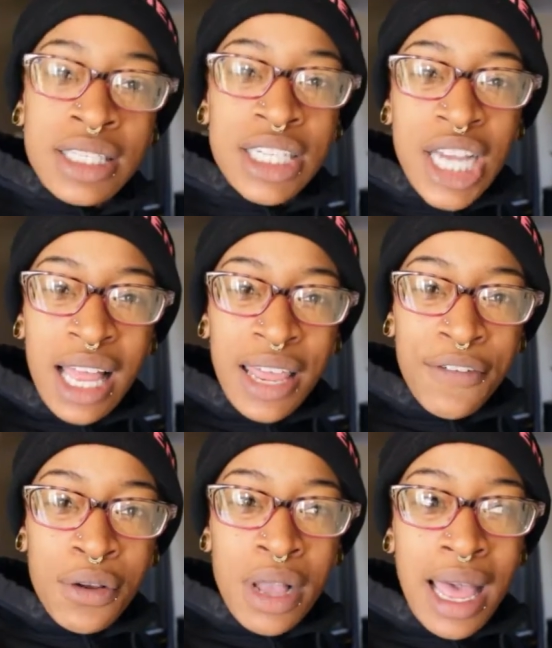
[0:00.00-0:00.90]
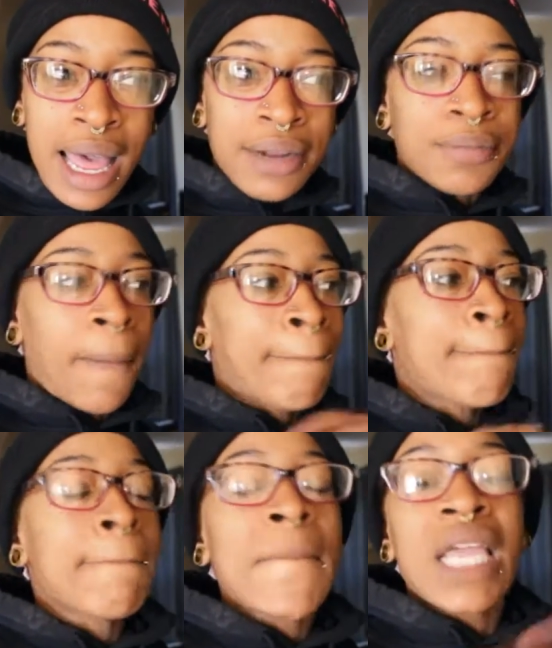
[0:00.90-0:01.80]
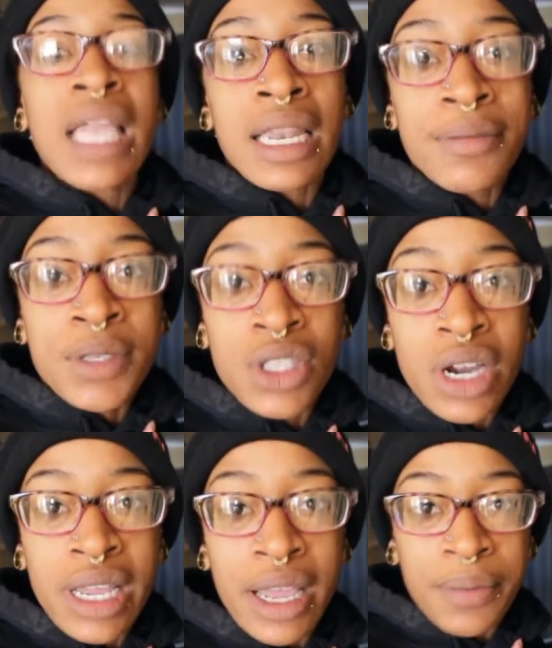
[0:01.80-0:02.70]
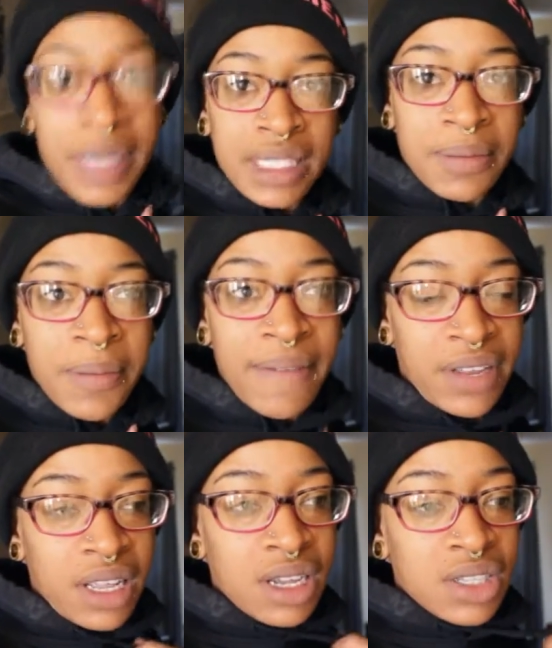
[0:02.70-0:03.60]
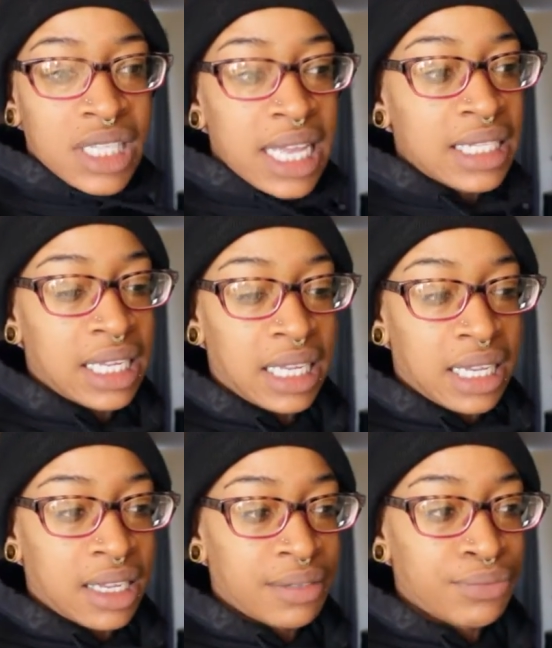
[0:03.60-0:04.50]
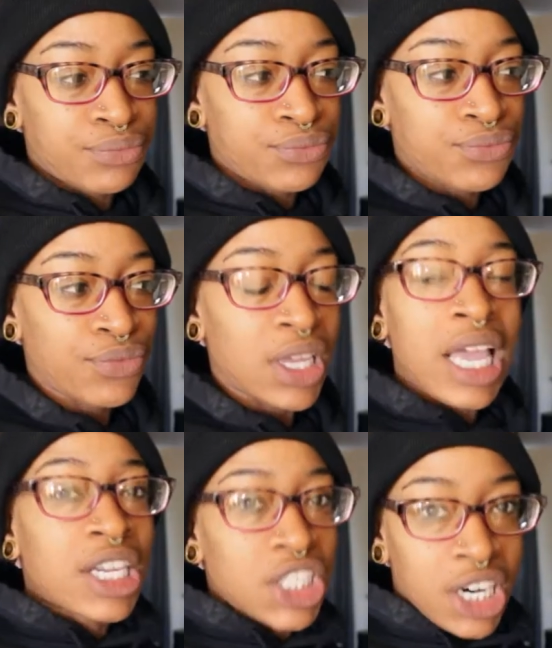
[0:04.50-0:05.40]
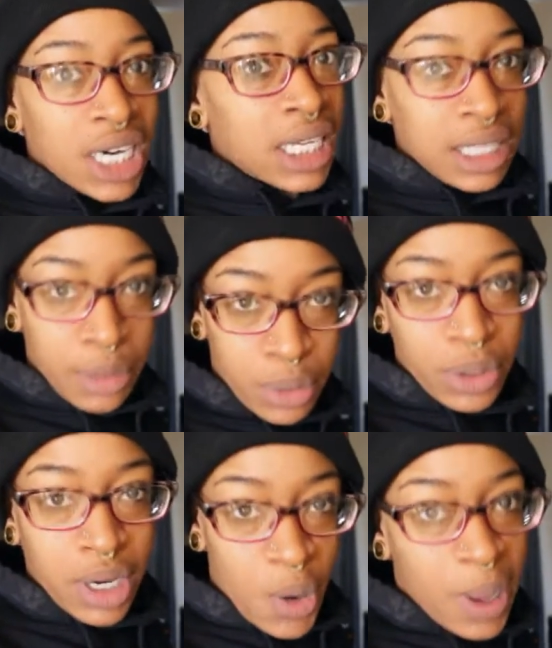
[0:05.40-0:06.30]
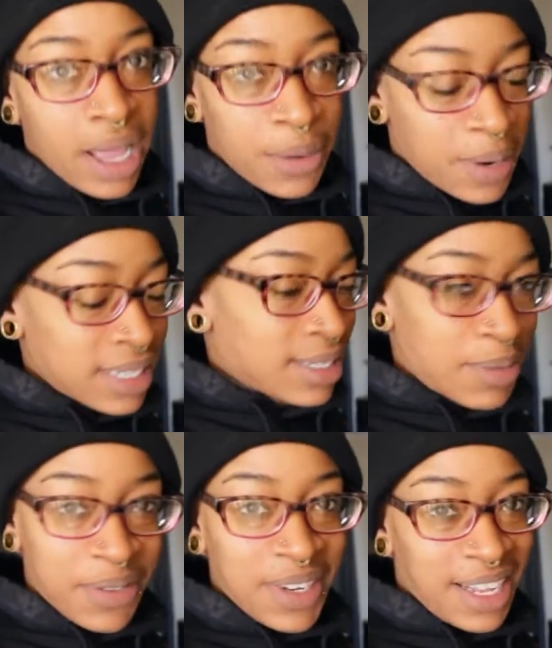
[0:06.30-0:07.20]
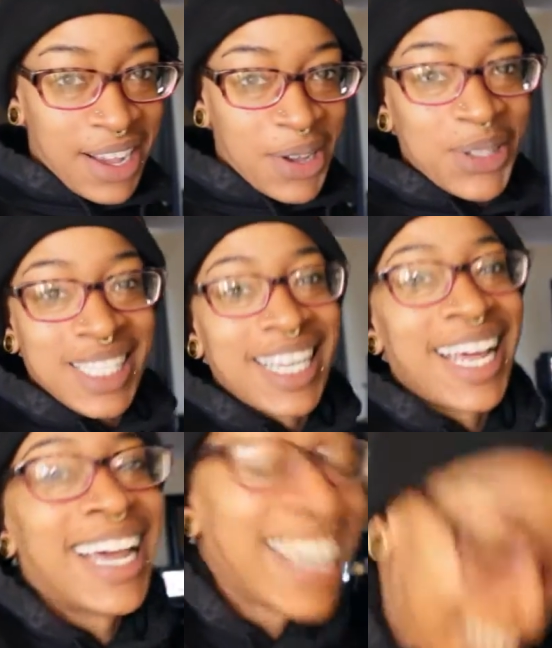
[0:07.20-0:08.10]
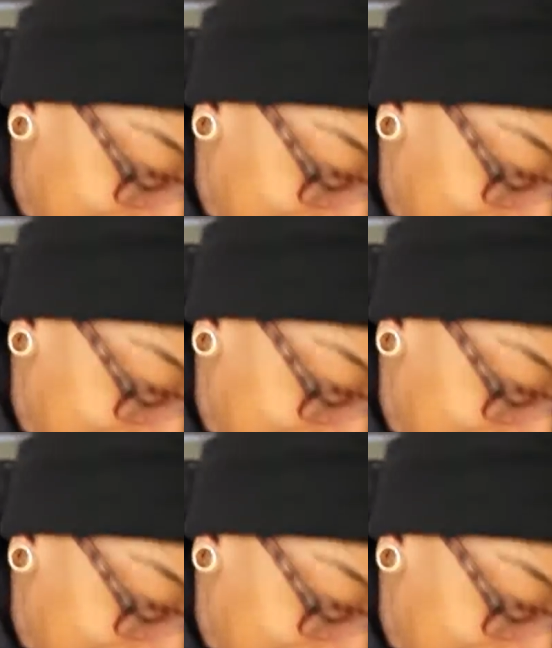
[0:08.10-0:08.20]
did y'all ever? I'm sorry I erased some of my videos. I did. Y'all should already get the point on why I erased some of the videos. Like,